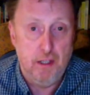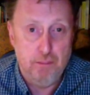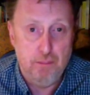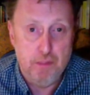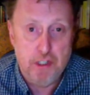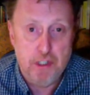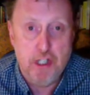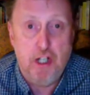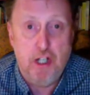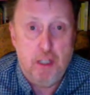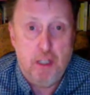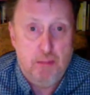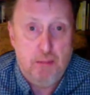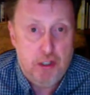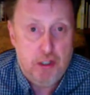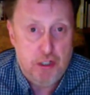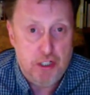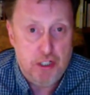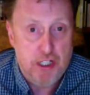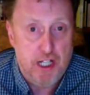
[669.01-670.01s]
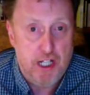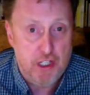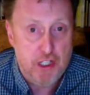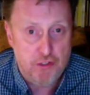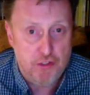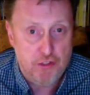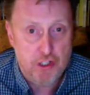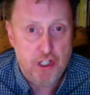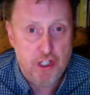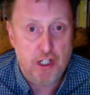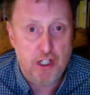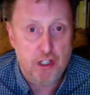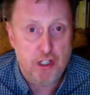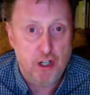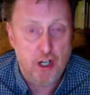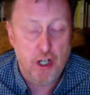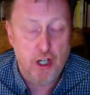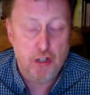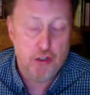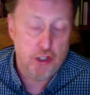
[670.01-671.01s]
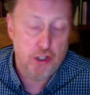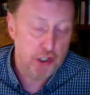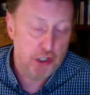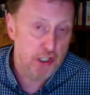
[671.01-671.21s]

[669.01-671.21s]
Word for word: psychometric tests for psychiatrists